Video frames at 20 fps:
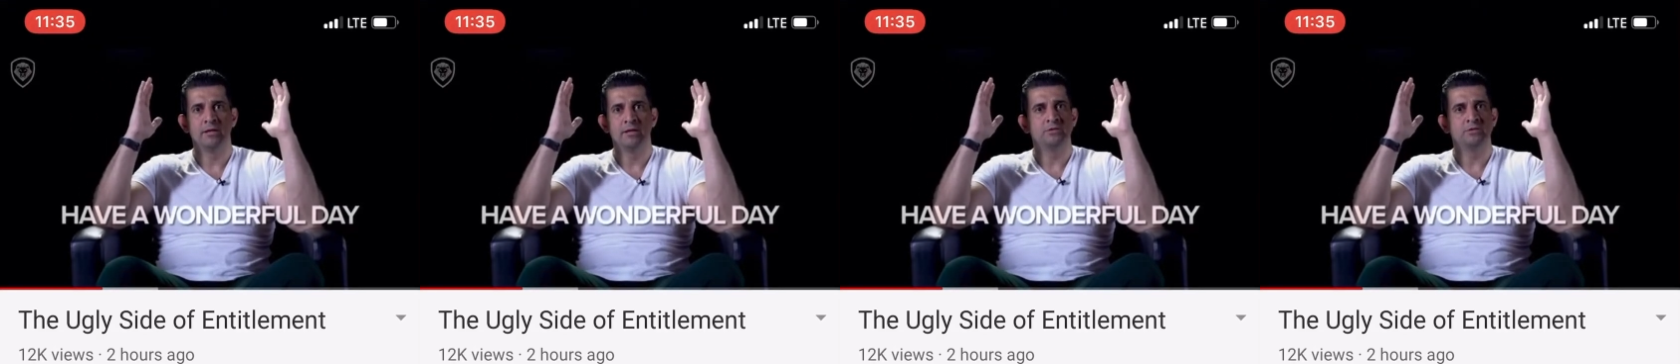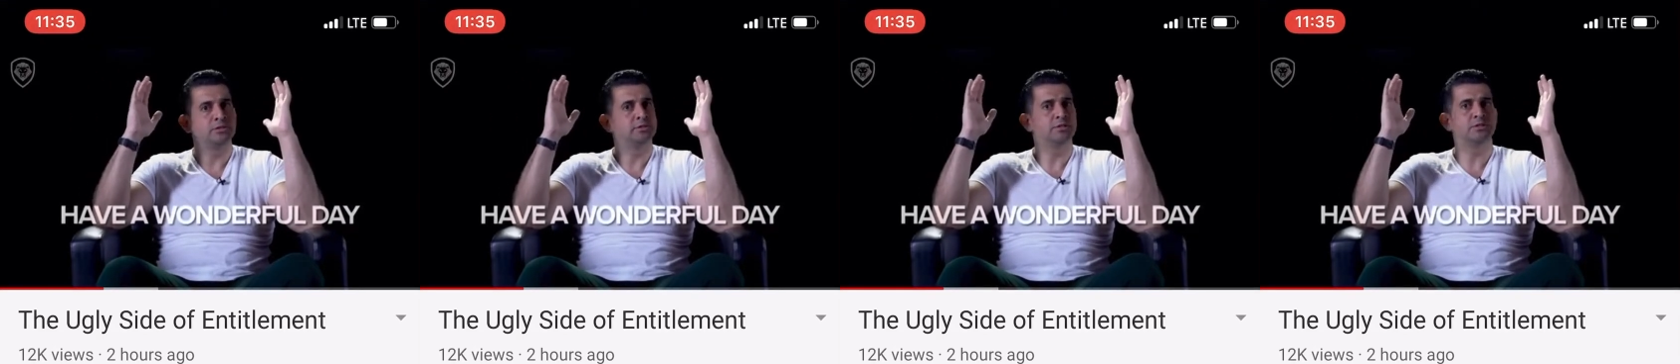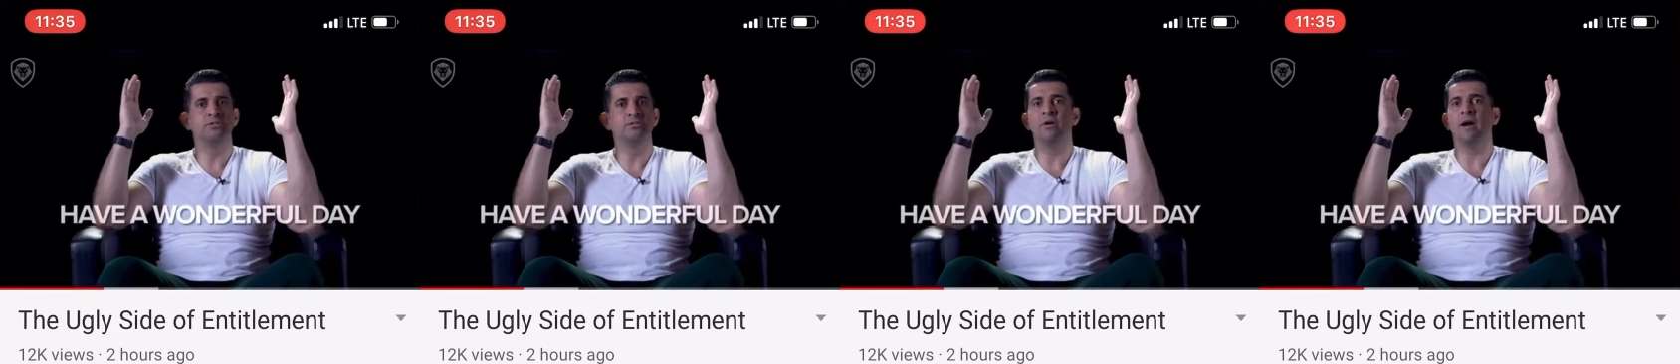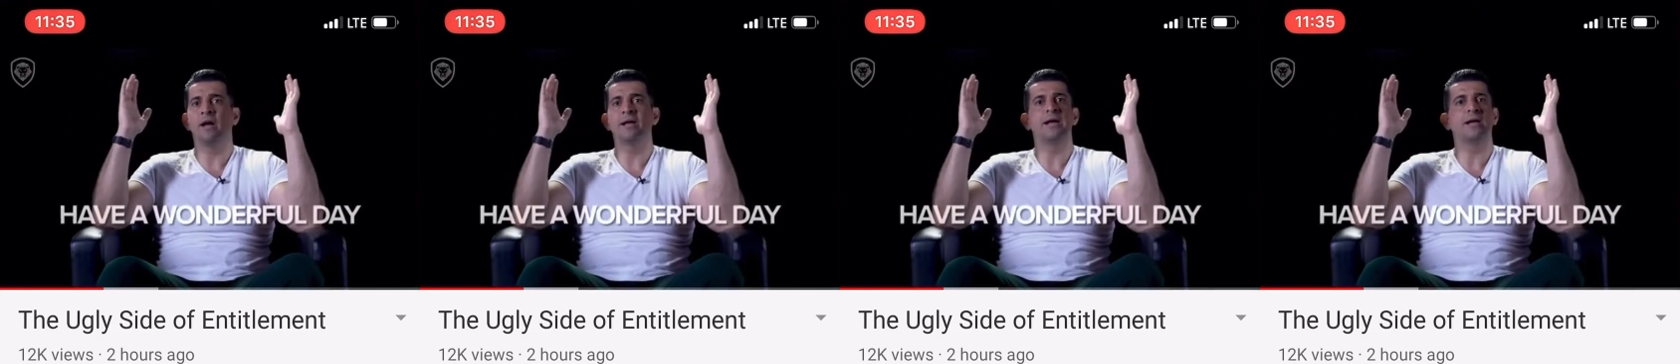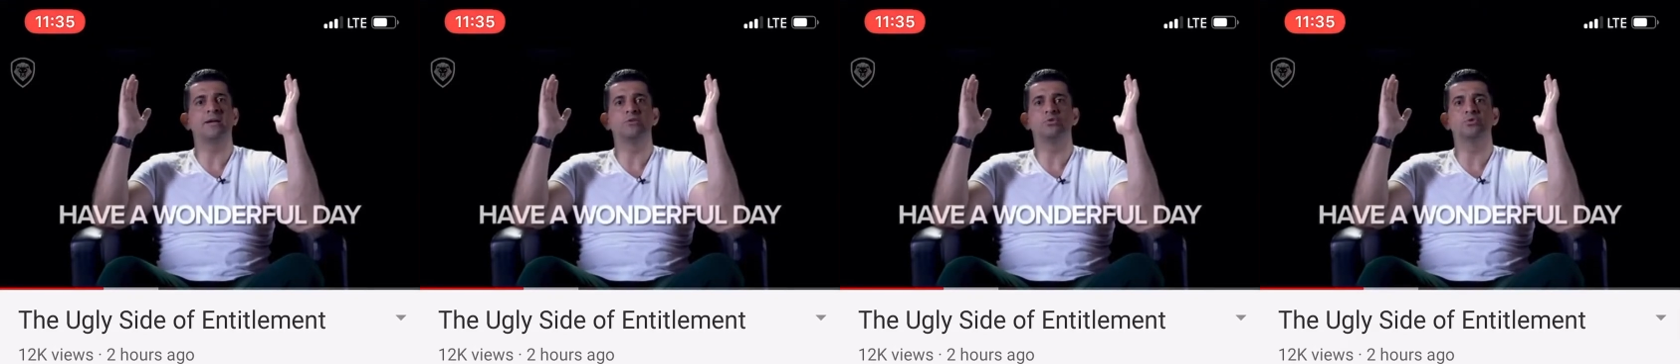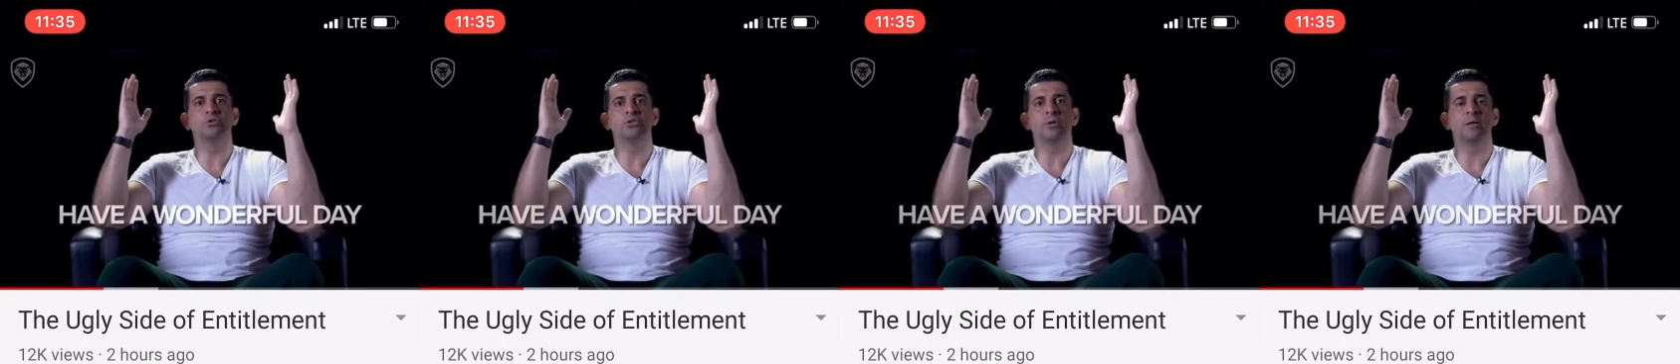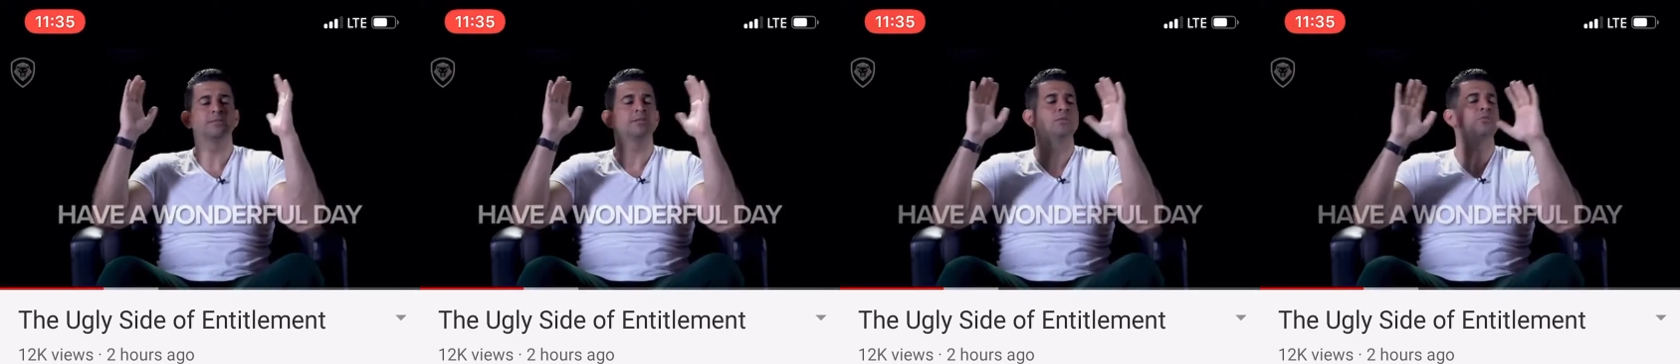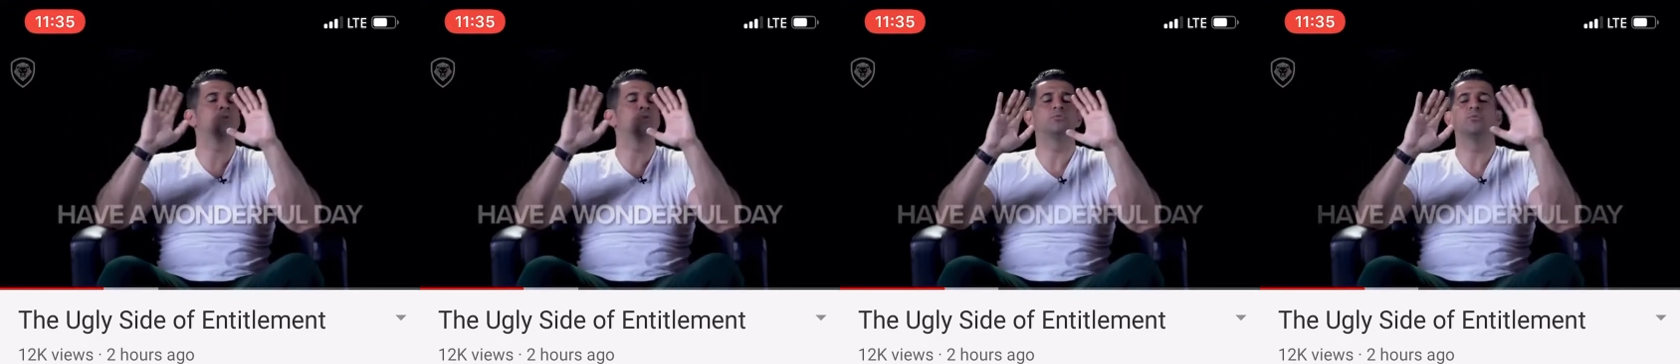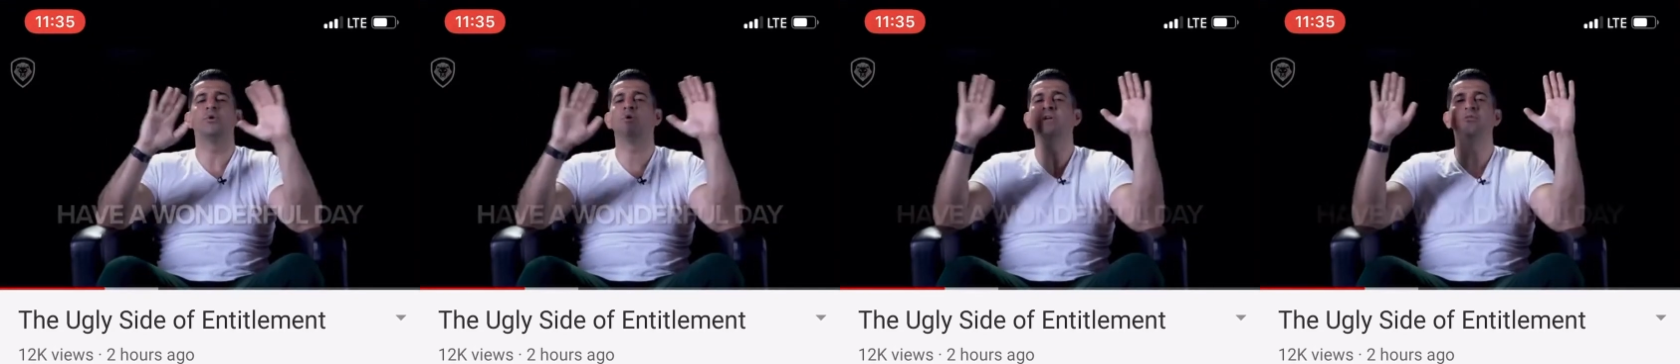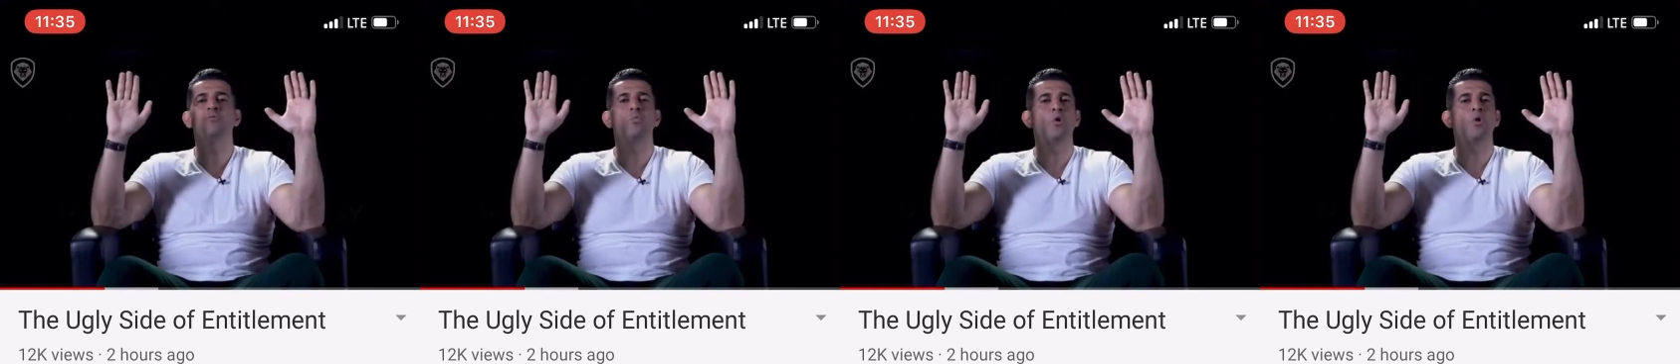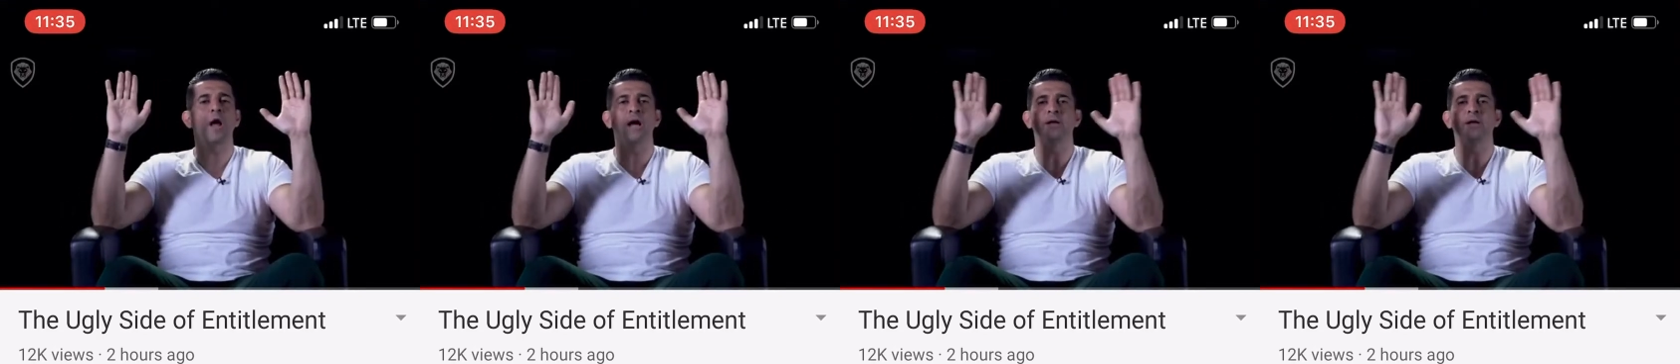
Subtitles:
She says, no, I got to do something. I said, no, don't even worry.